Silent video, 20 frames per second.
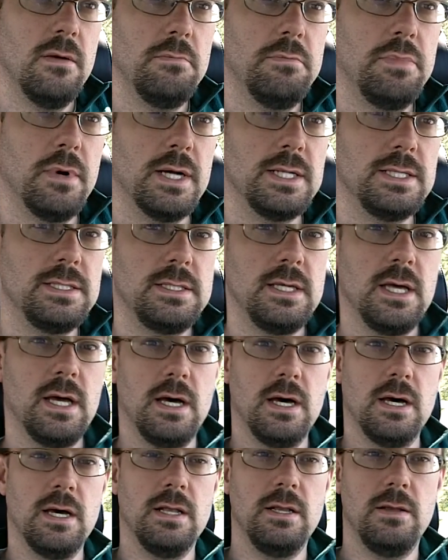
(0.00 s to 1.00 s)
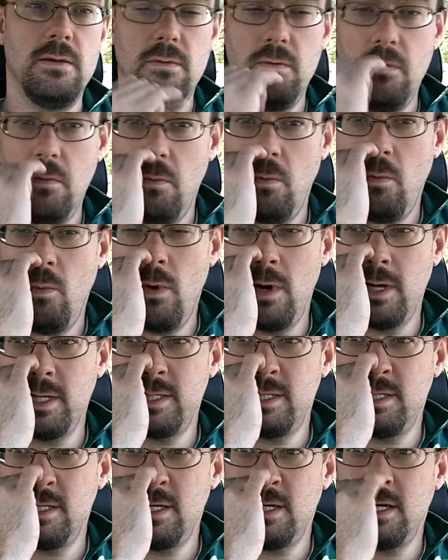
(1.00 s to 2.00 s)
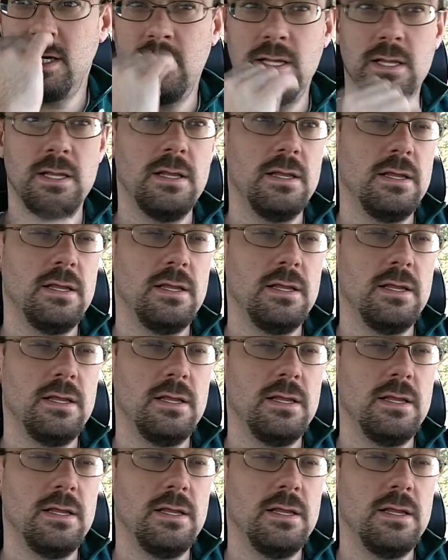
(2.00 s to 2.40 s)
but uh, what uh,